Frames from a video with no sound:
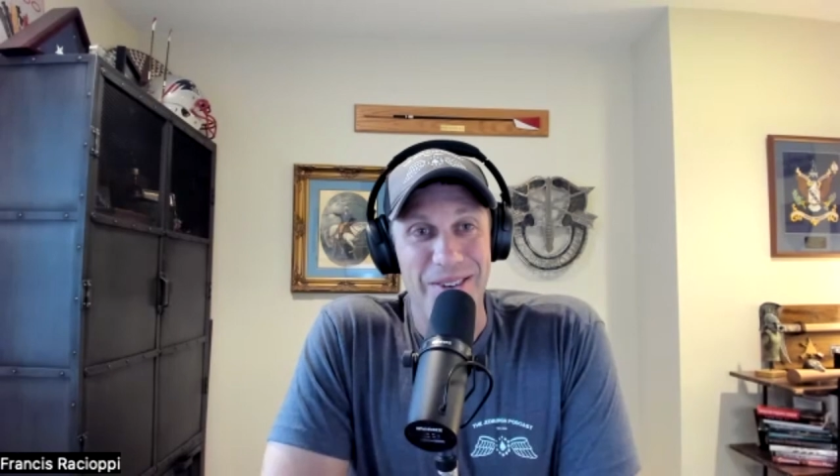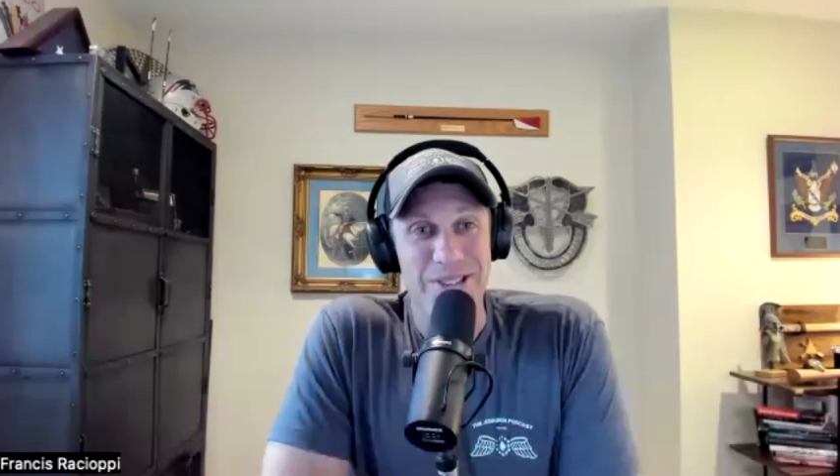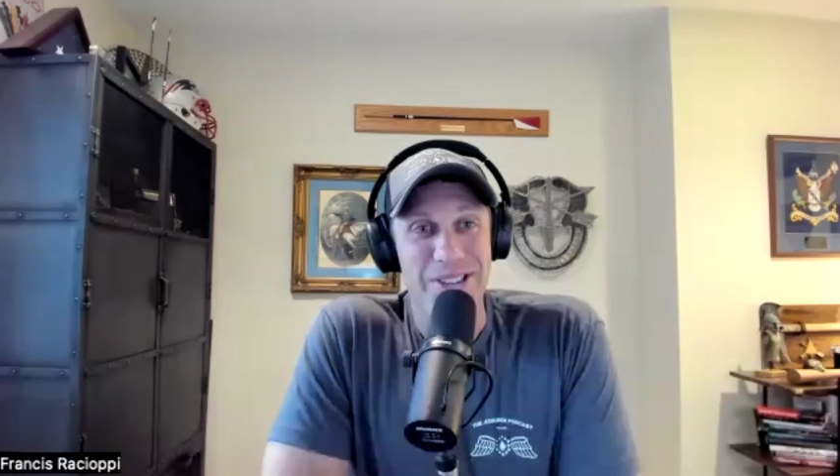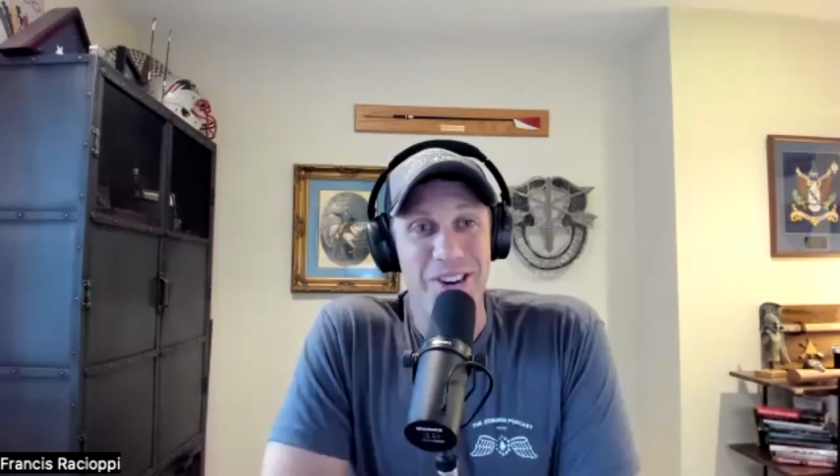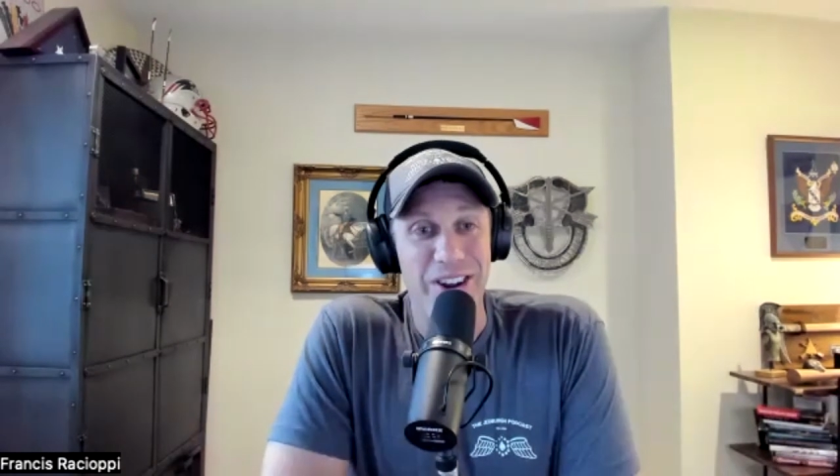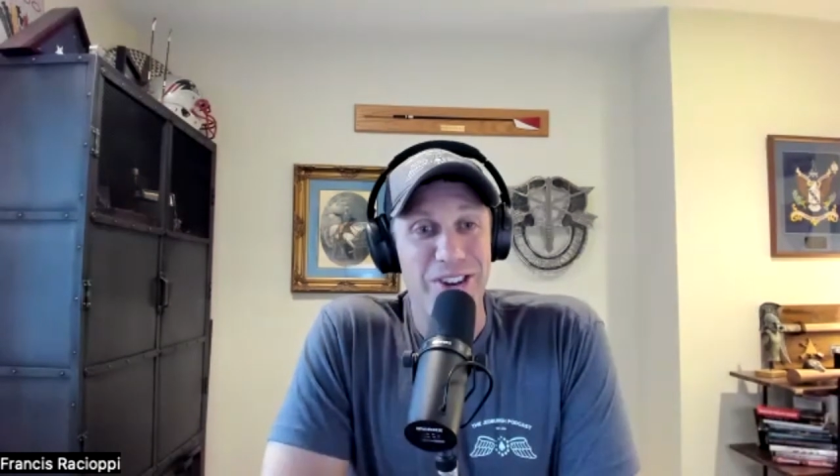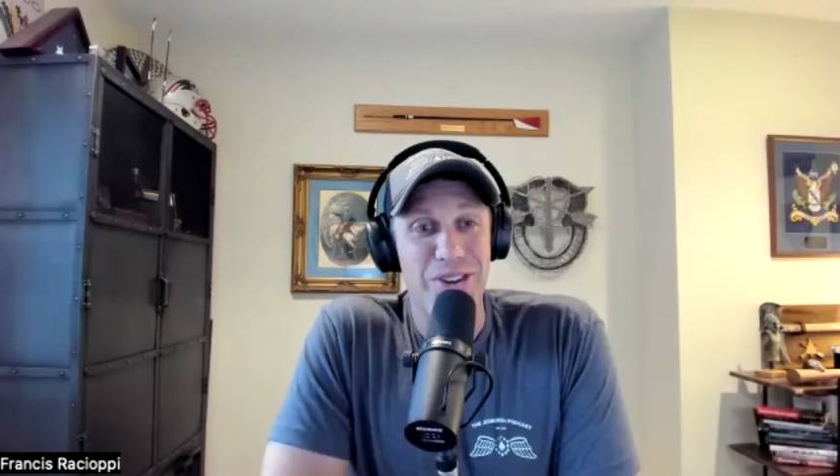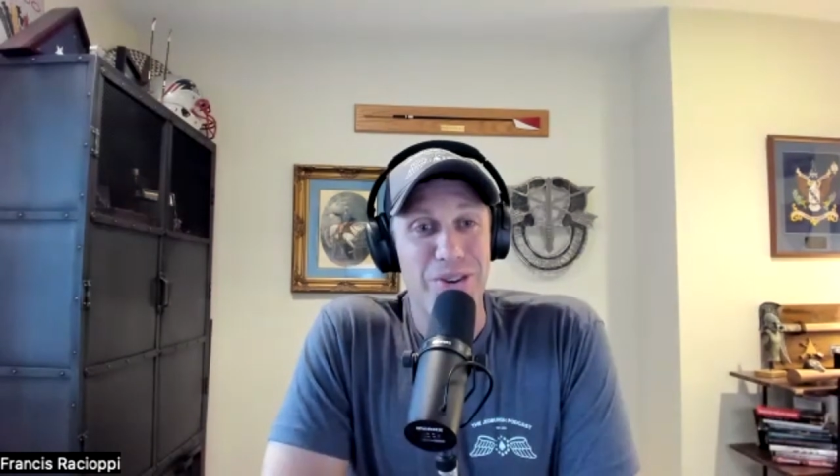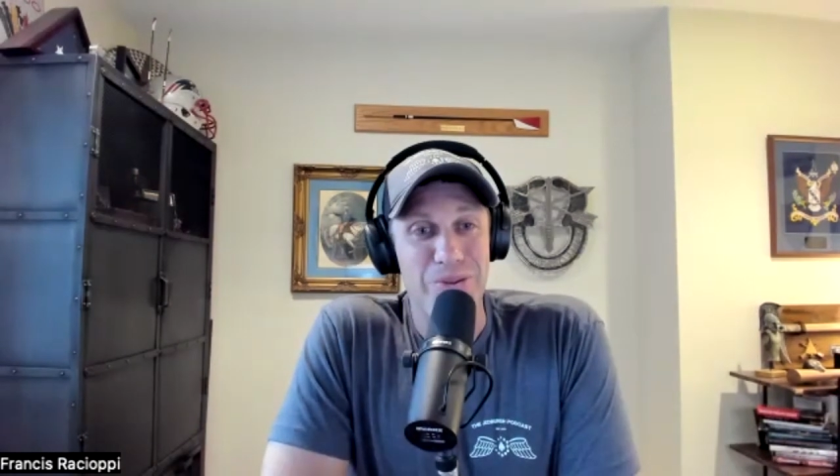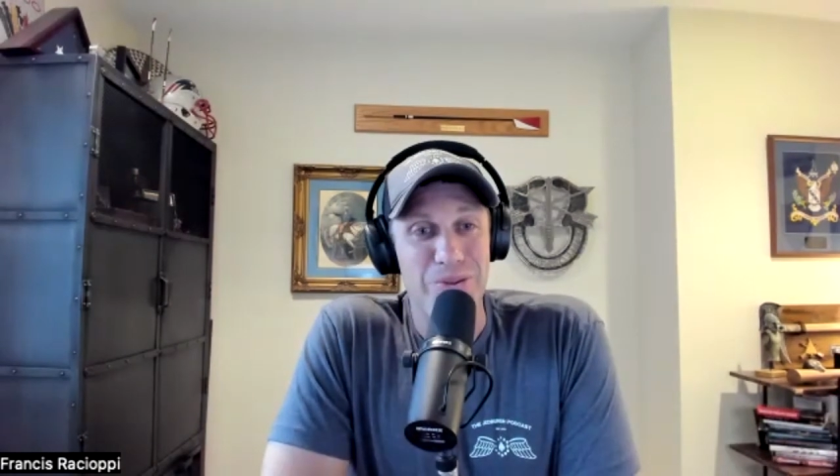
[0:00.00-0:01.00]
was going
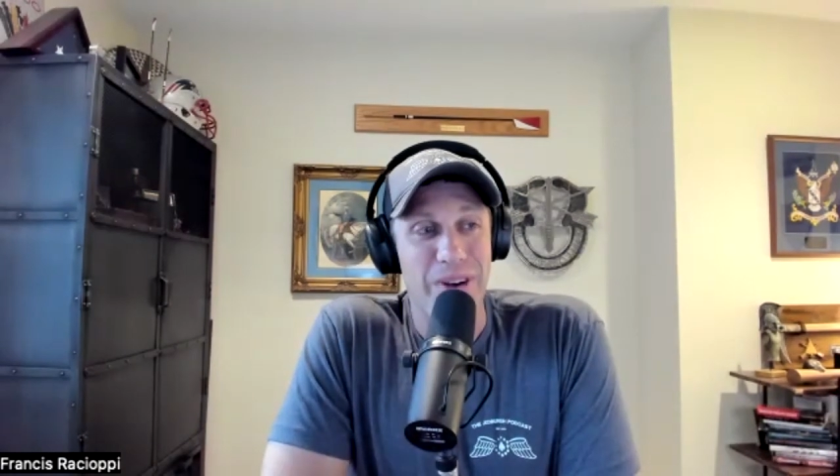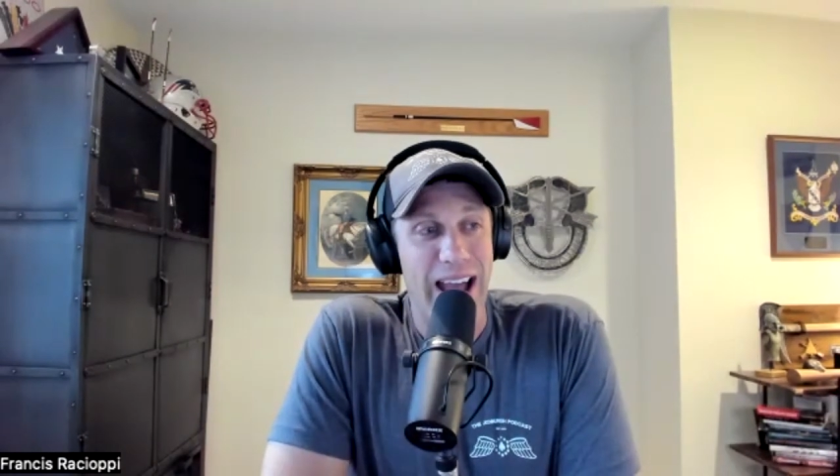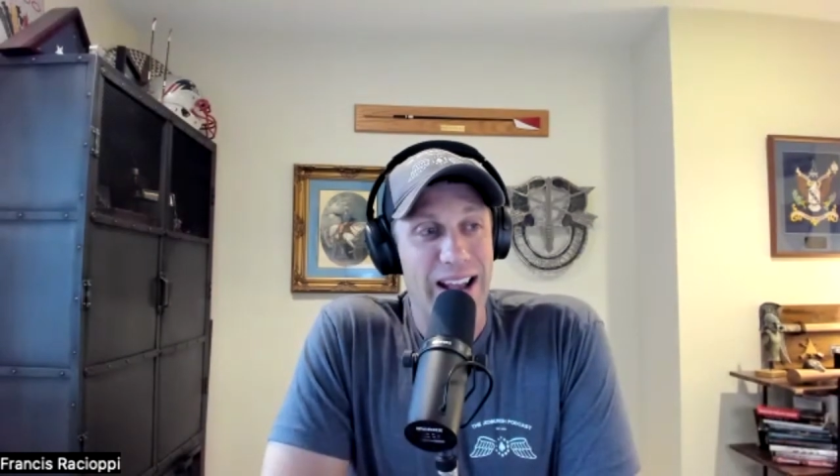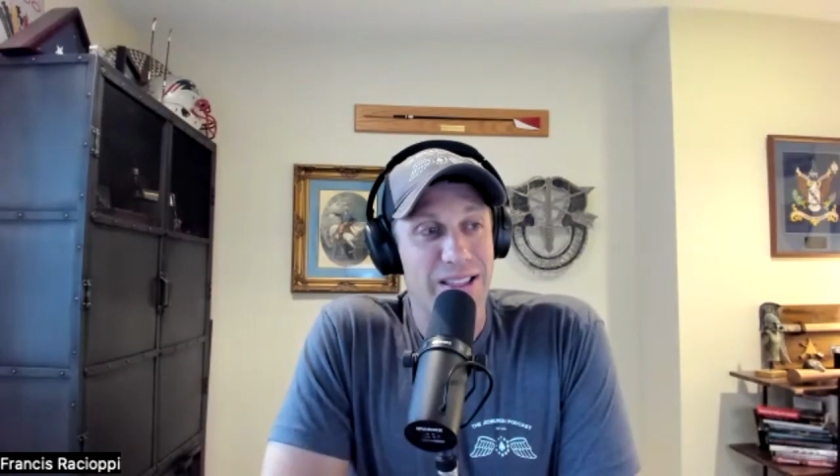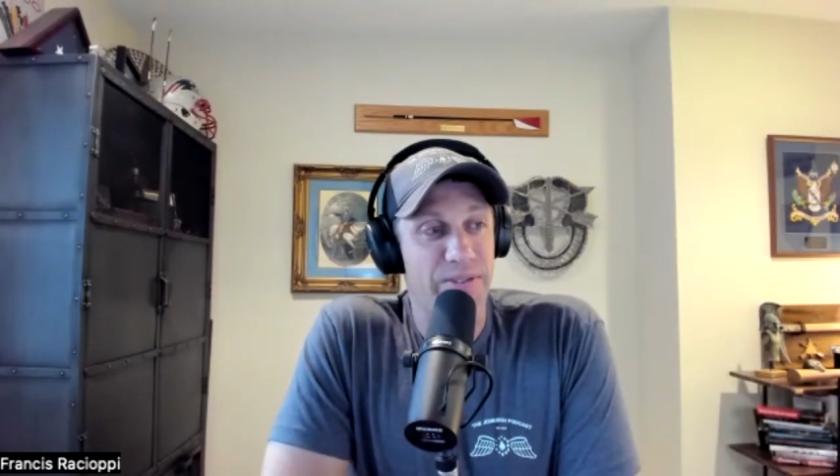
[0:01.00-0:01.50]
to act